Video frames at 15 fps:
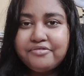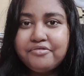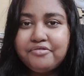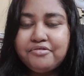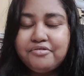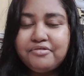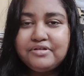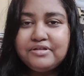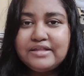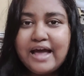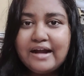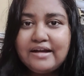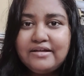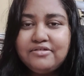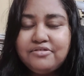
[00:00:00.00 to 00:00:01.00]
So
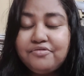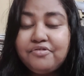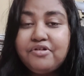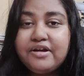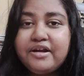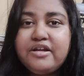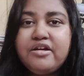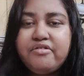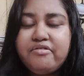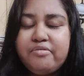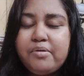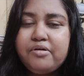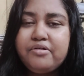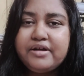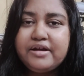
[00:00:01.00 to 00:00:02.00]
that is what I
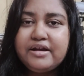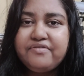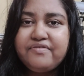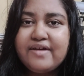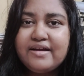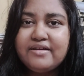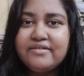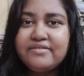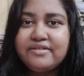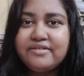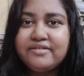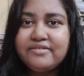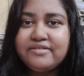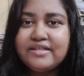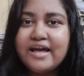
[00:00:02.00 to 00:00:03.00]
love about indie
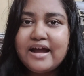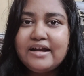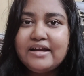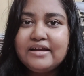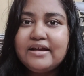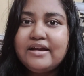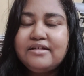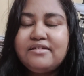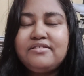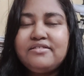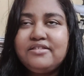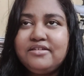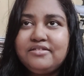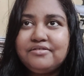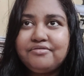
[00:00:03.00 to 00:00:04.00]
fantasy, is that
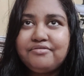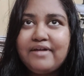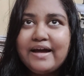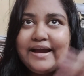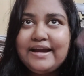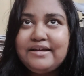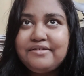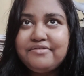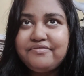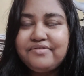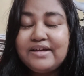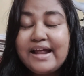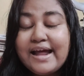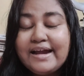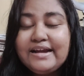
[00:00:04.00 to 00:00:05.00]
it's this wide
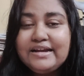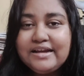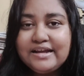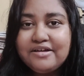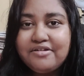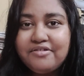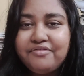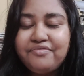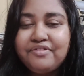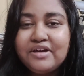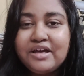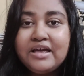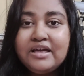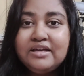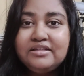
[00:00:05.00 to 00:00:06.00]
variety of
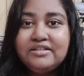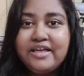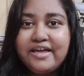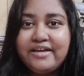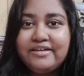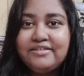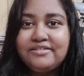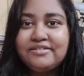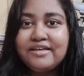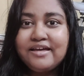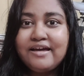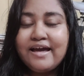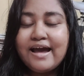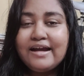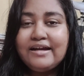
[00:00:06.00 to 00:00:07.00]
things
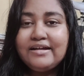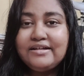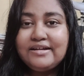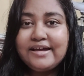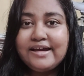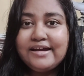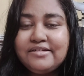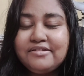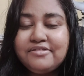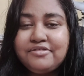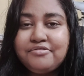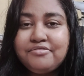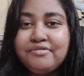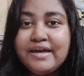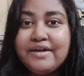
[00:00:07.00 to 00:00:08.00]
and
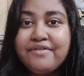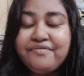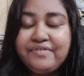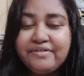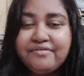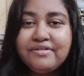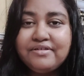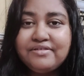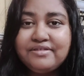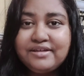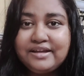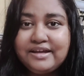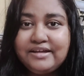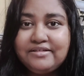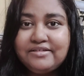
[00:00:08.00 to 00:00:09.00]
caters to
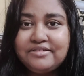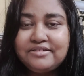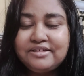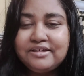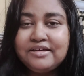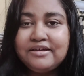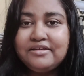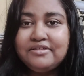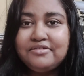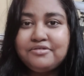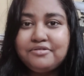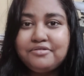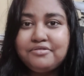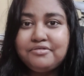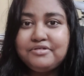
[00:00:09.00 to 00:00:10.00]
everyone's needs.
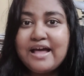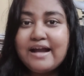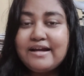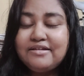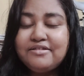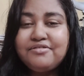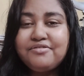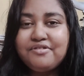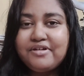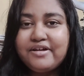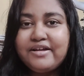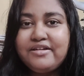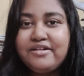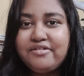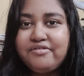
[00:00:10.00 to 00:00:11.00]
So that is
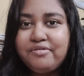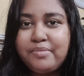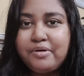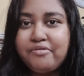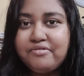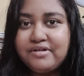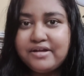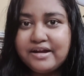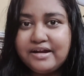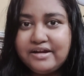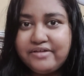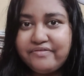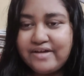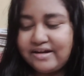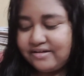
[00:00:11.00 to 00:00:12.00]
what I love about
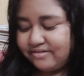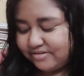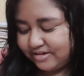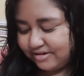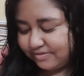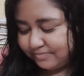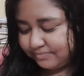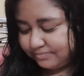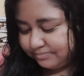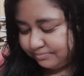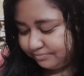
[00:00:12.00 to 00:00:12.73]
indie fantasy.